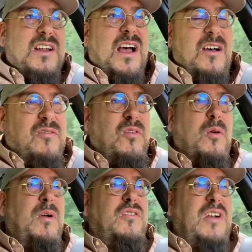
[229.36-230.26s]
uh,
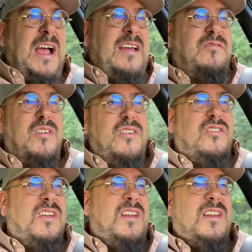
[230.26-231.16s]
four-wheel drive
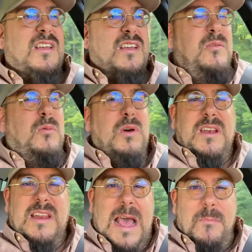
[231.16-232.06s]
version.
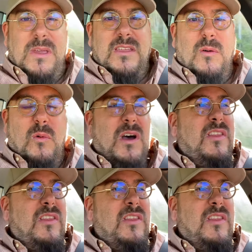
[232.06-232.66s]
Wouldn't that be the one